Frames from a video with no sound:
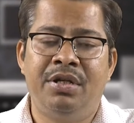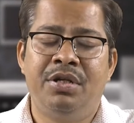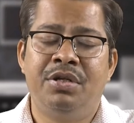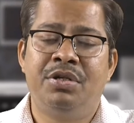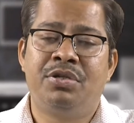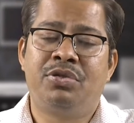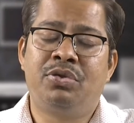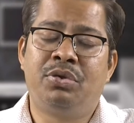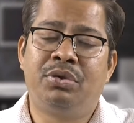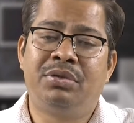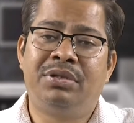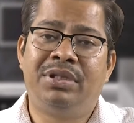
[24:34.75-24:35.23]

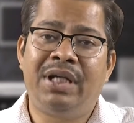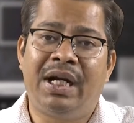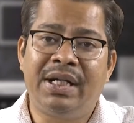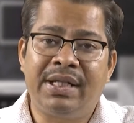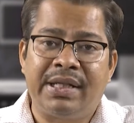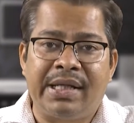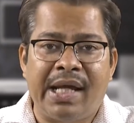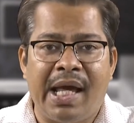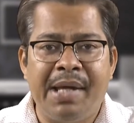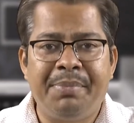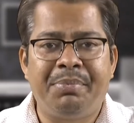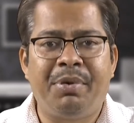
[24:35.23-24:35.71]
So,
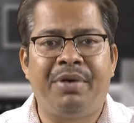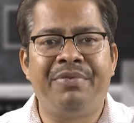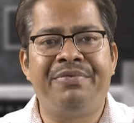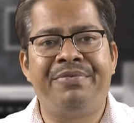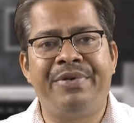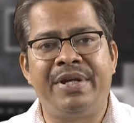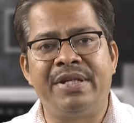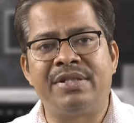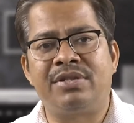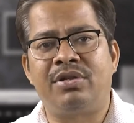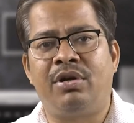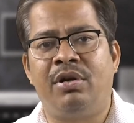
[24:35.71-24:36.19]
that type of
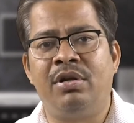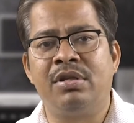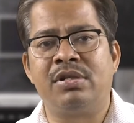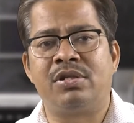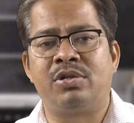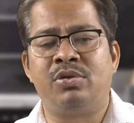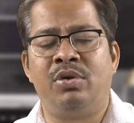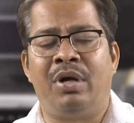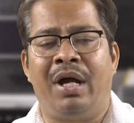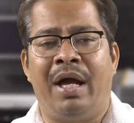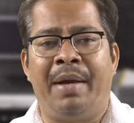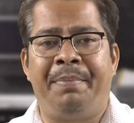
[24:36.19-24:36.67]
waste
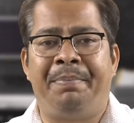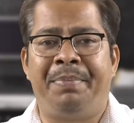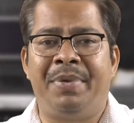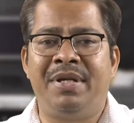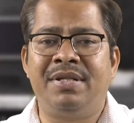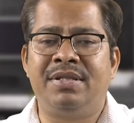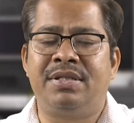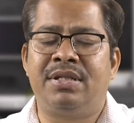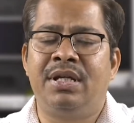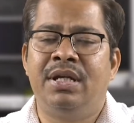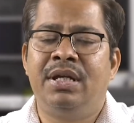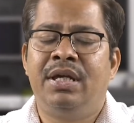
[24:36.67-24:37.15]
also
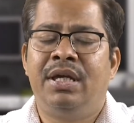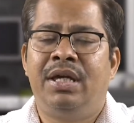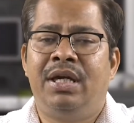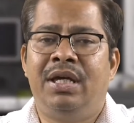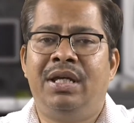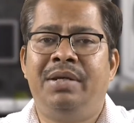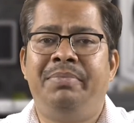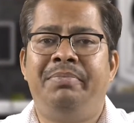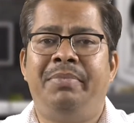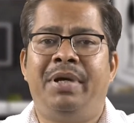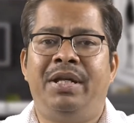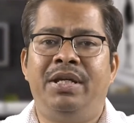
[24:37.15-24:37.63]
happens
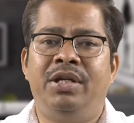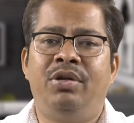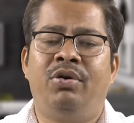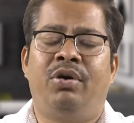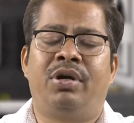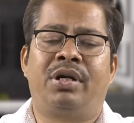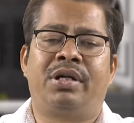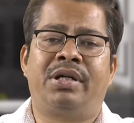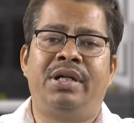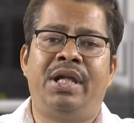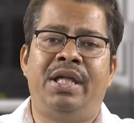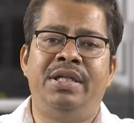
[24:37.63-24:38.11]
in many
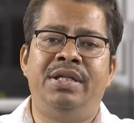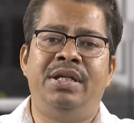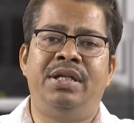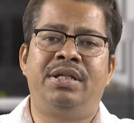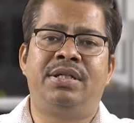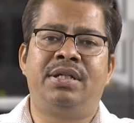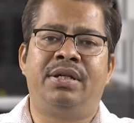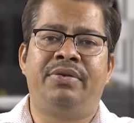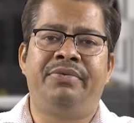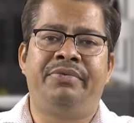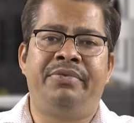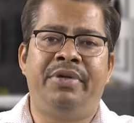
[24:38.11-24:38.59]

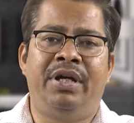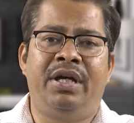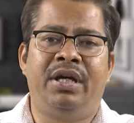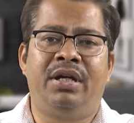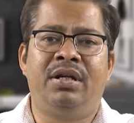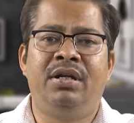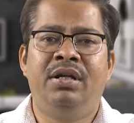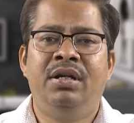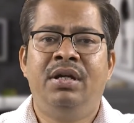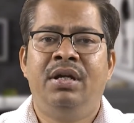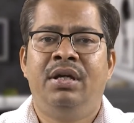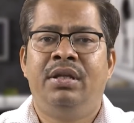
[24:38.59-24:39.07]
organizations
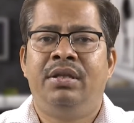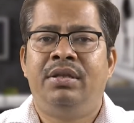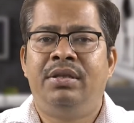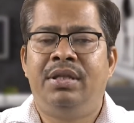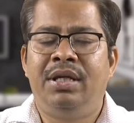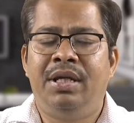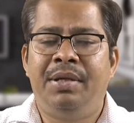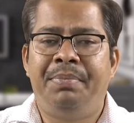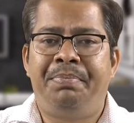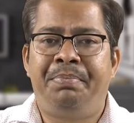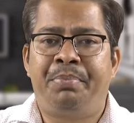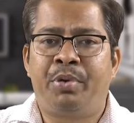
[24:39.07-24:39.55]
where
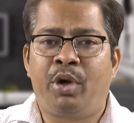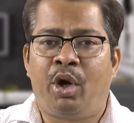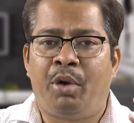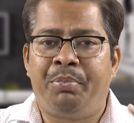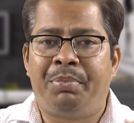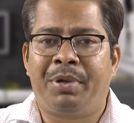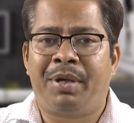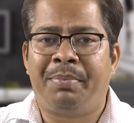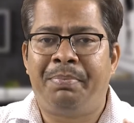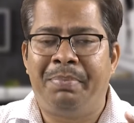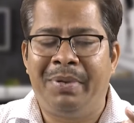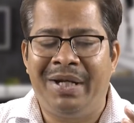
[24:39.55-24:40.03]
the
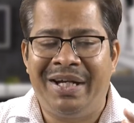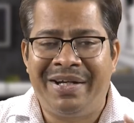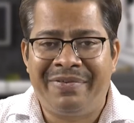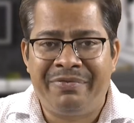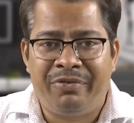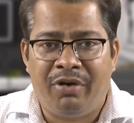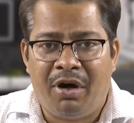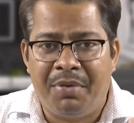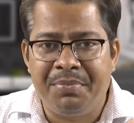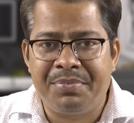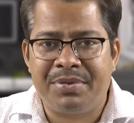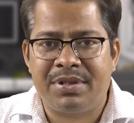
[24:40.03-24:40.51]
proper
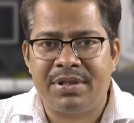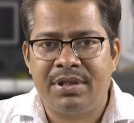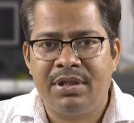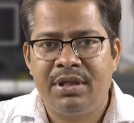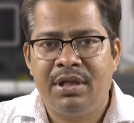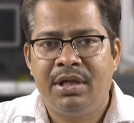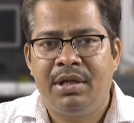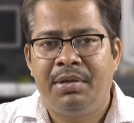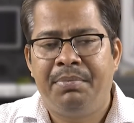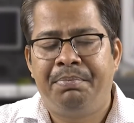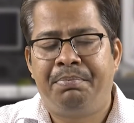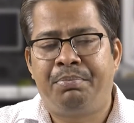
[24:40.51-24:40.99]
platforms,
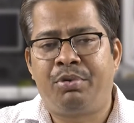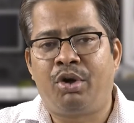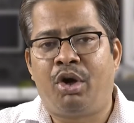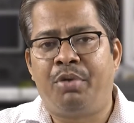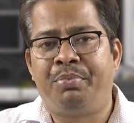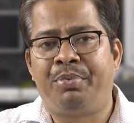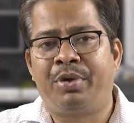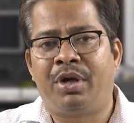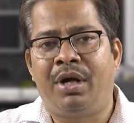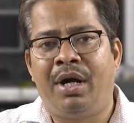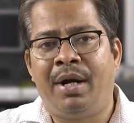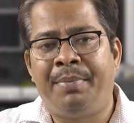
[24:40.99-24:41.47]

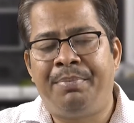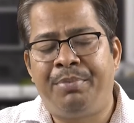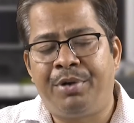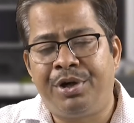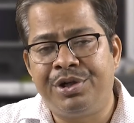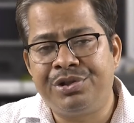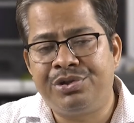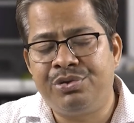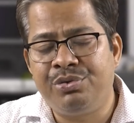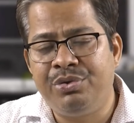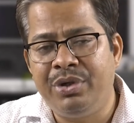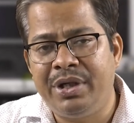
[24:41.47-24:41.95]
proper
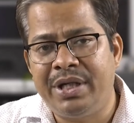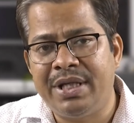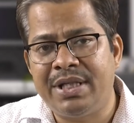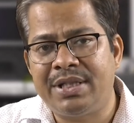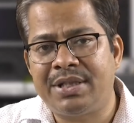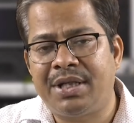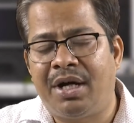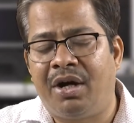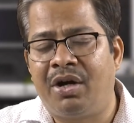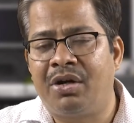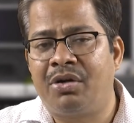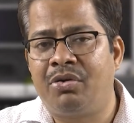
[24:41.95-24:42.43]
opportunities
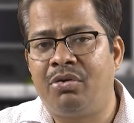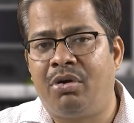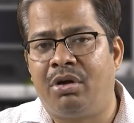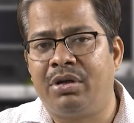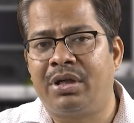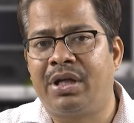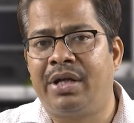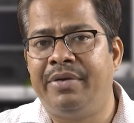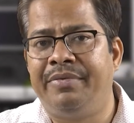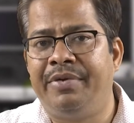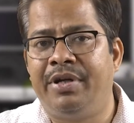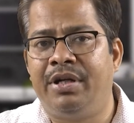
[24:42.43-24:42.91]
are
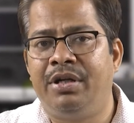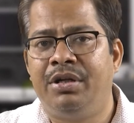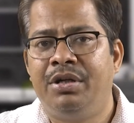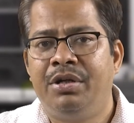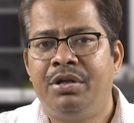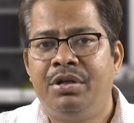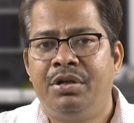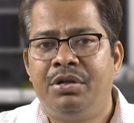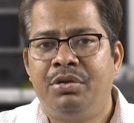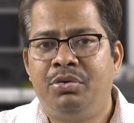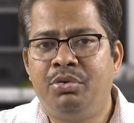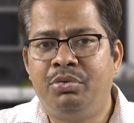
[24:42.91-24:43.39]
not given
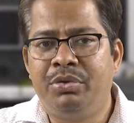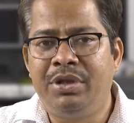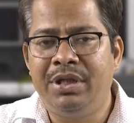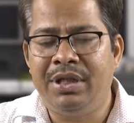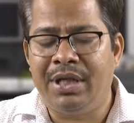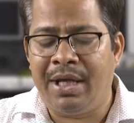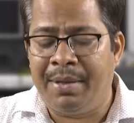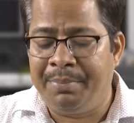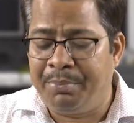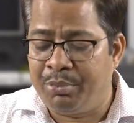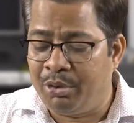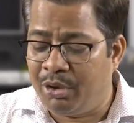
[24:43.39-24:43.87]
to the
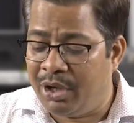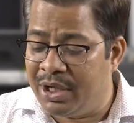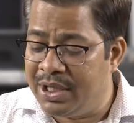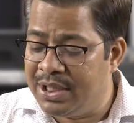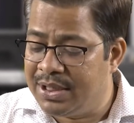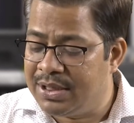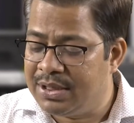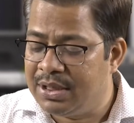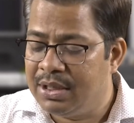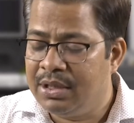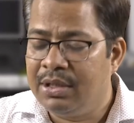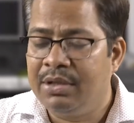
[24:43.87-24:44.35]

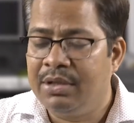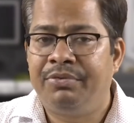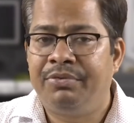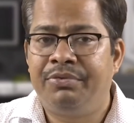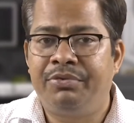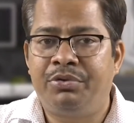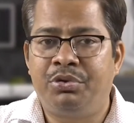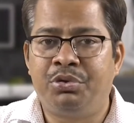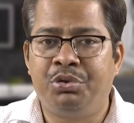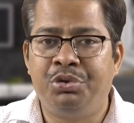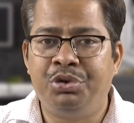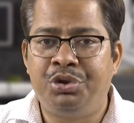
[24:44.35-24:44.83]
employees
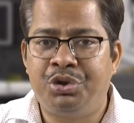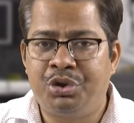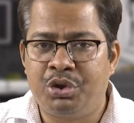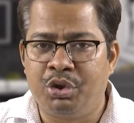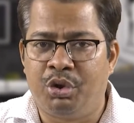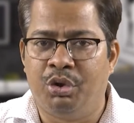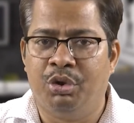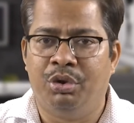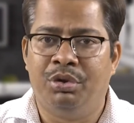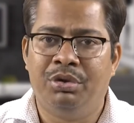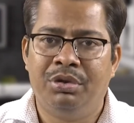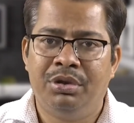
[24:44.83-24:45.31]
to
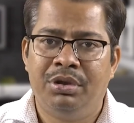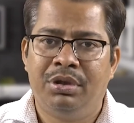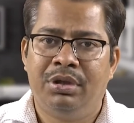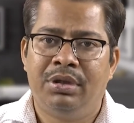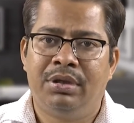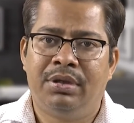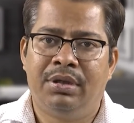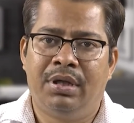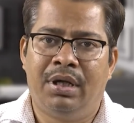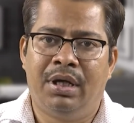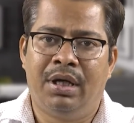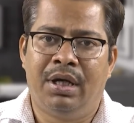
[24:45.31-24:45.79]
show
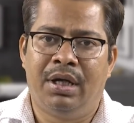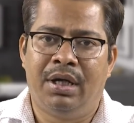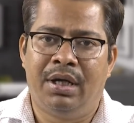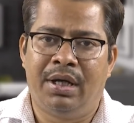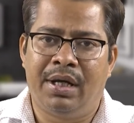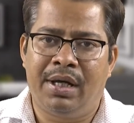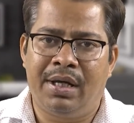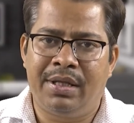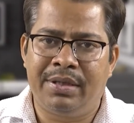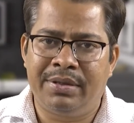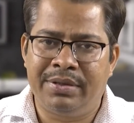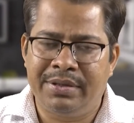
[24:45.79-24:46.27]

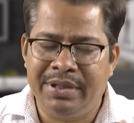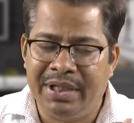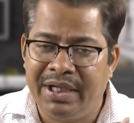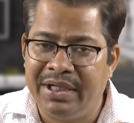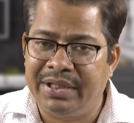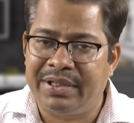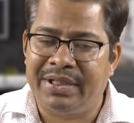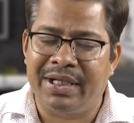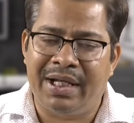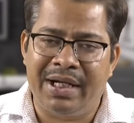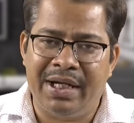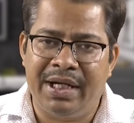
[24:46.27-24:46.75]
uh, their
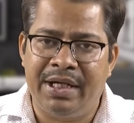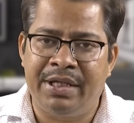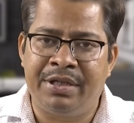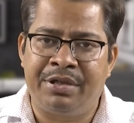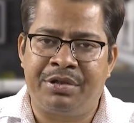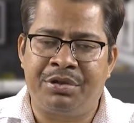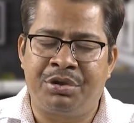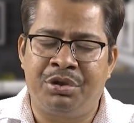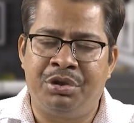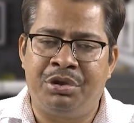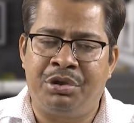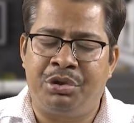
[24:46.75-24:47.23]

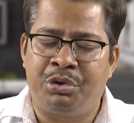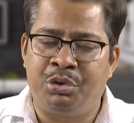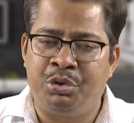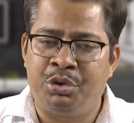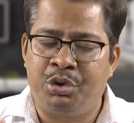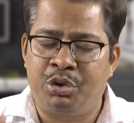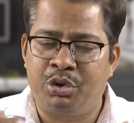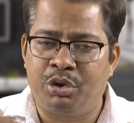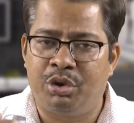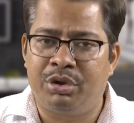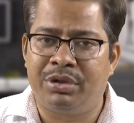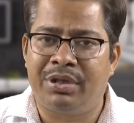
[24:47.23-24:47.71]
talent, uh, to
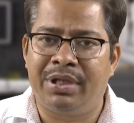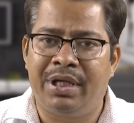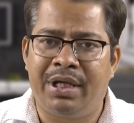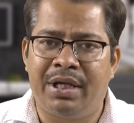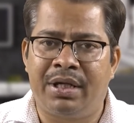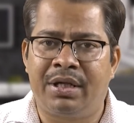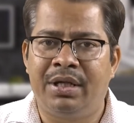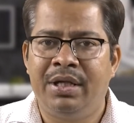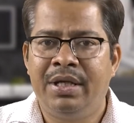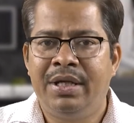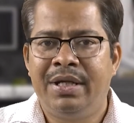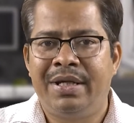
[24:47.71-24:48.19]
show
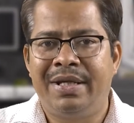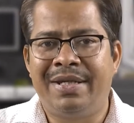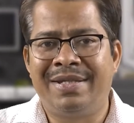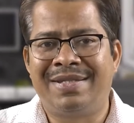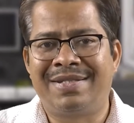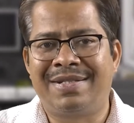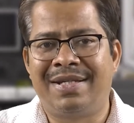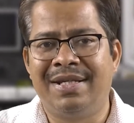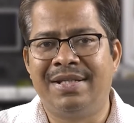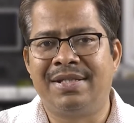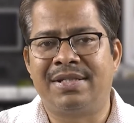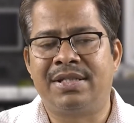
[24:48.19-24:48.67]
their
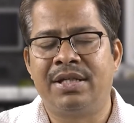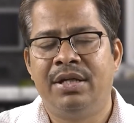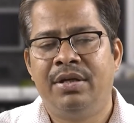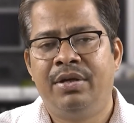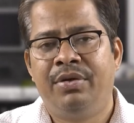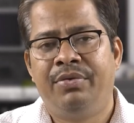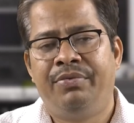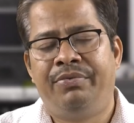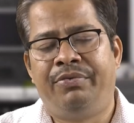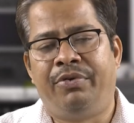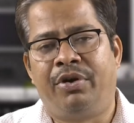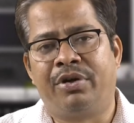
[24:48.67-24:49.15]
skills
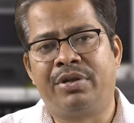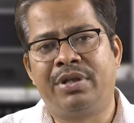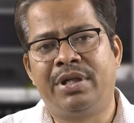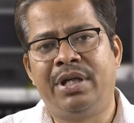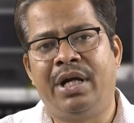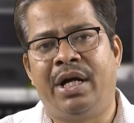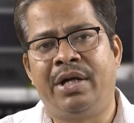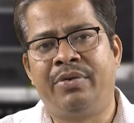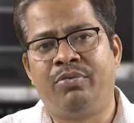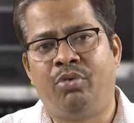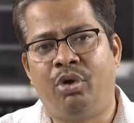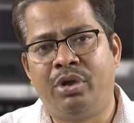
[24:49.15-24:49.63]
for the
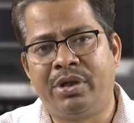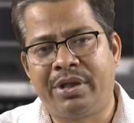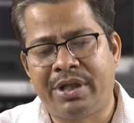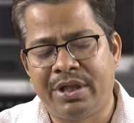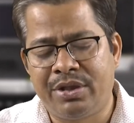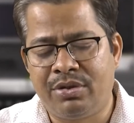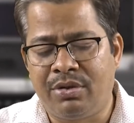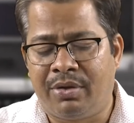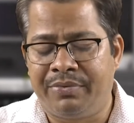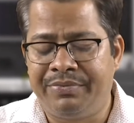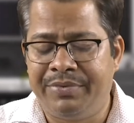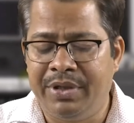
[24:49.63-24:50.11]

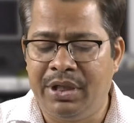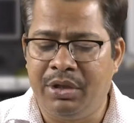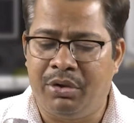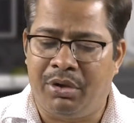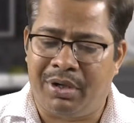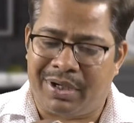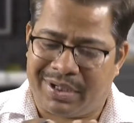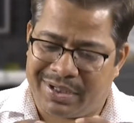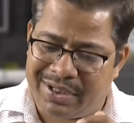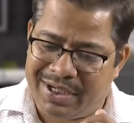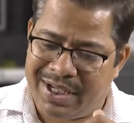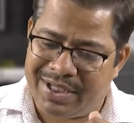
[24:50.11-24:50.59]
advantage of the
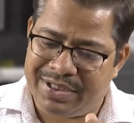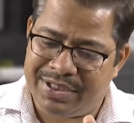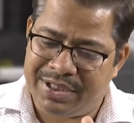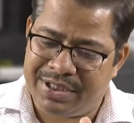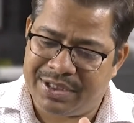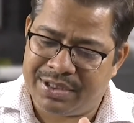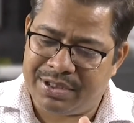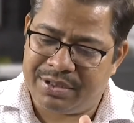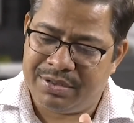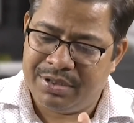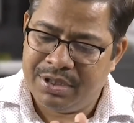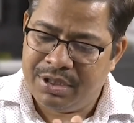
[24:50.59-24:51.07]

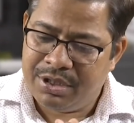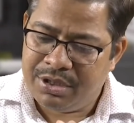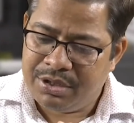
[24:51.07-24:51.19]
organization.